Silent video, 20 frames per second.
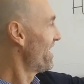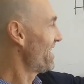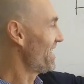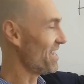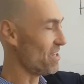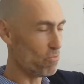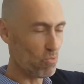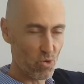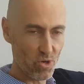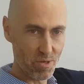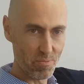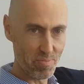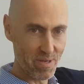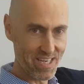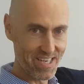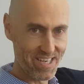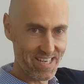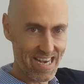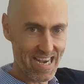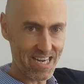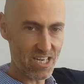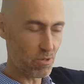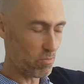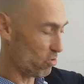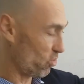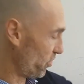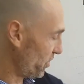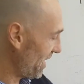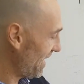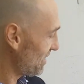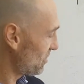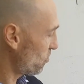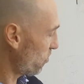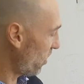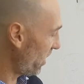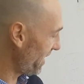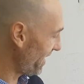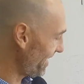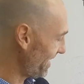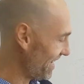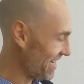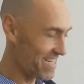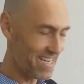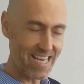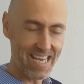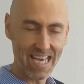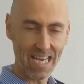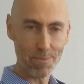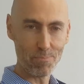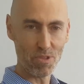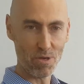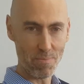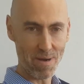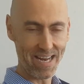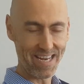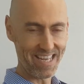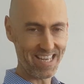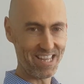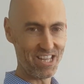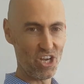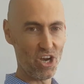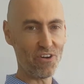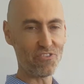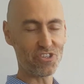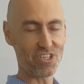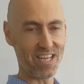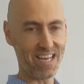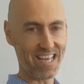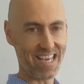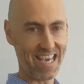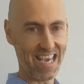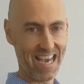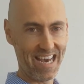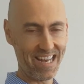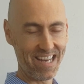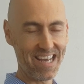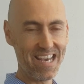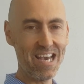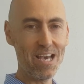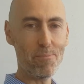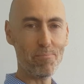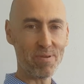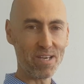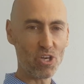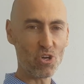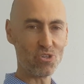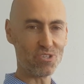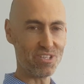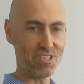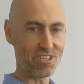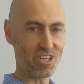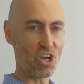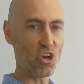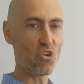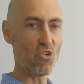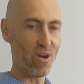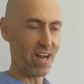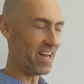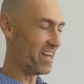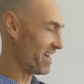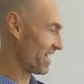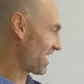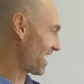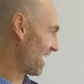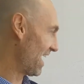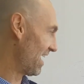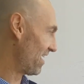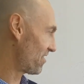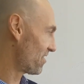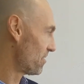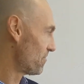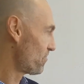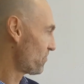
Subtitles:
It wouldn't be deductible, and that's why you need to keep the money in the offset account, because it's a credit account.